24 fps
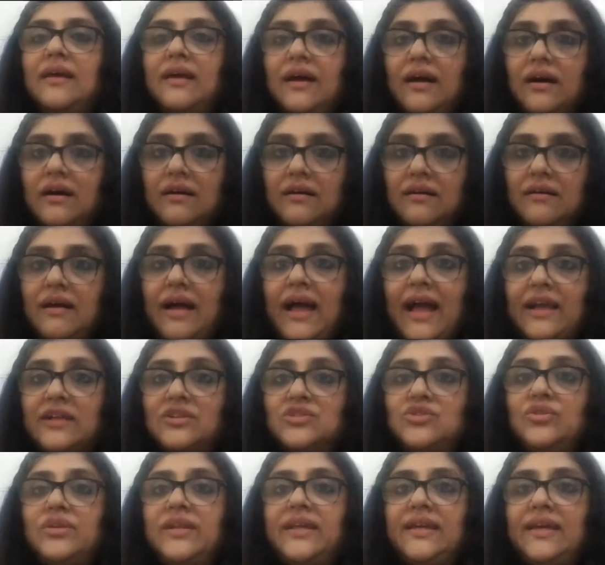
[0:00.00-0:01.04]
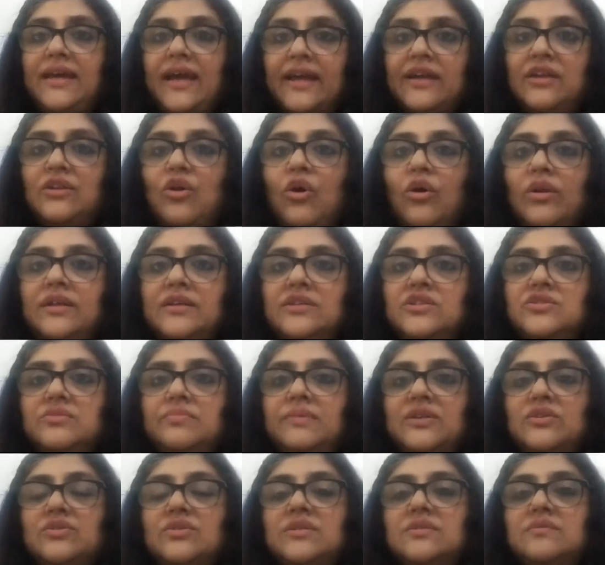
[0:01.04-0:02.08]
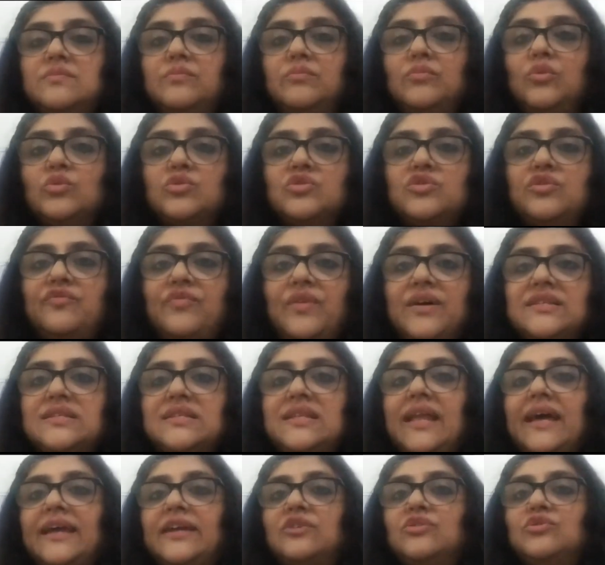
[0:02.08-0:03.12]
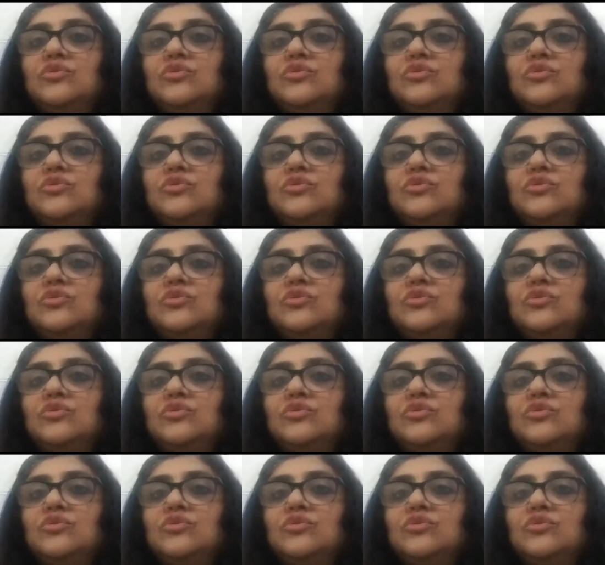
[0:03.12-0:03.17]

actually acknowledge, because most of us like